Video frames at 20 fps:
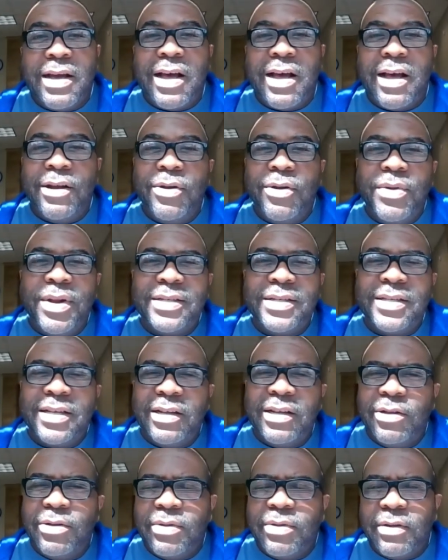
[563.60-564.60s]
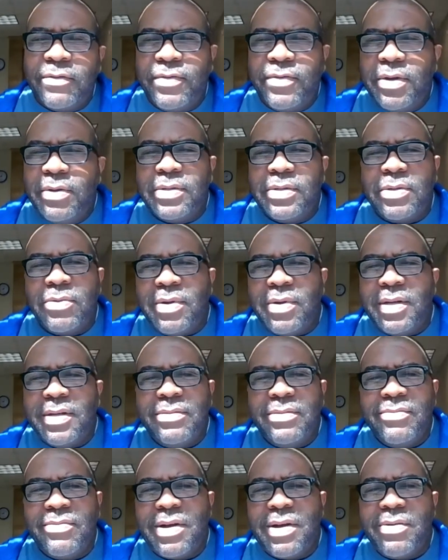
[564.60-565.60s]
I know that's a little confusing.
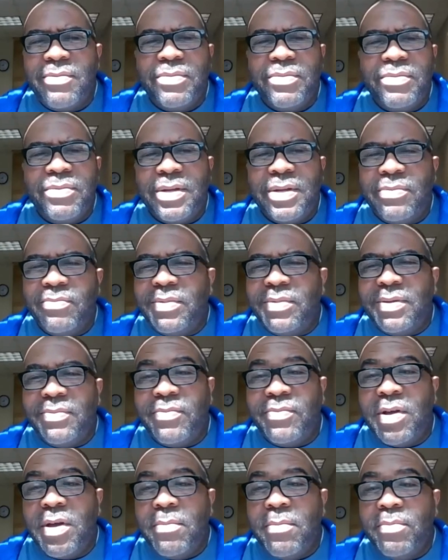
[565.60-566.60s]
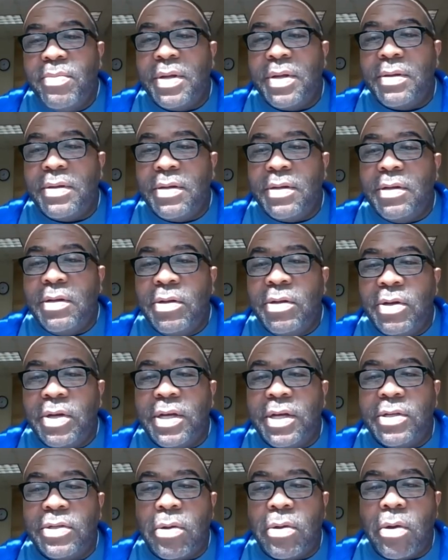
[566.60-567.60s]
But
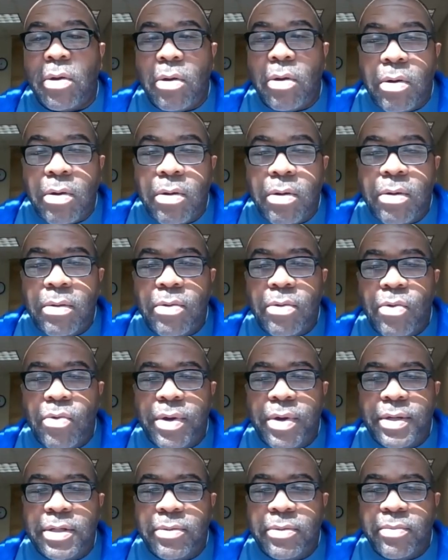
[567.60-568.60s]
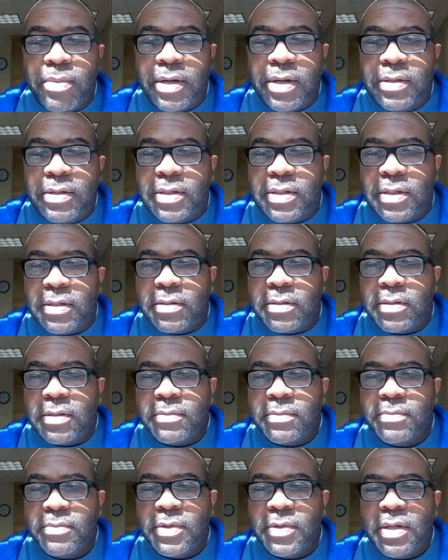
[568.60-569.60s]
look, it's all going to make
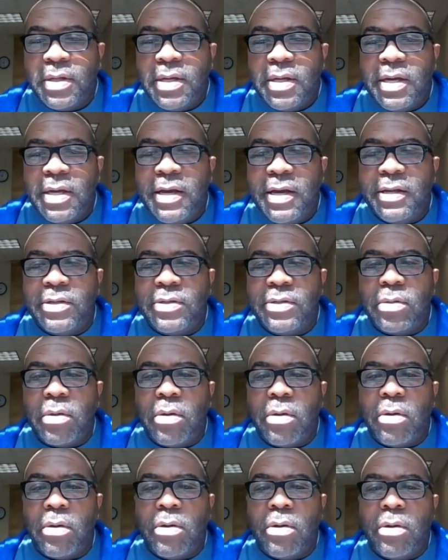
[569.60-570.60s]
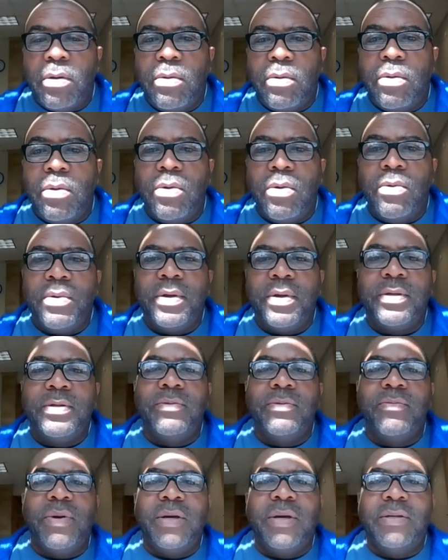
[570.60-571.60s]
sense. It's all going
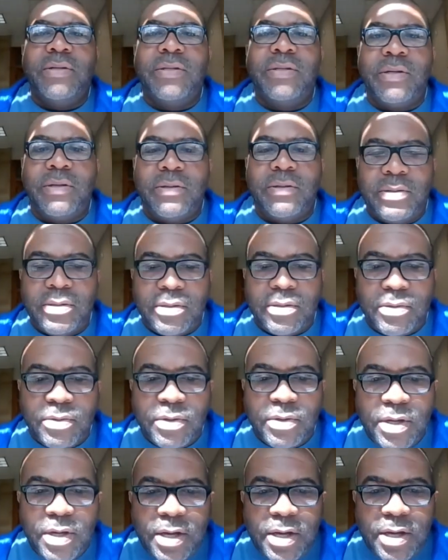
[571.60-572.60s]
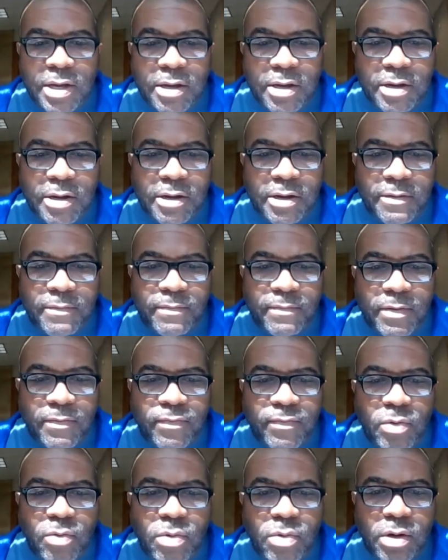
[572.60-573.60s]
to make sense. So
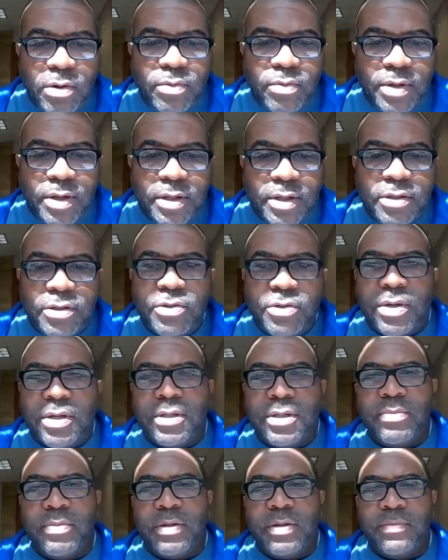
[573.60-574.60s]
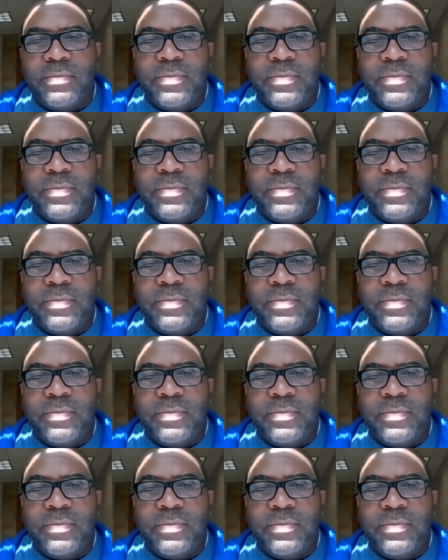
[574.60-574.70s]
if you work with us, trust me,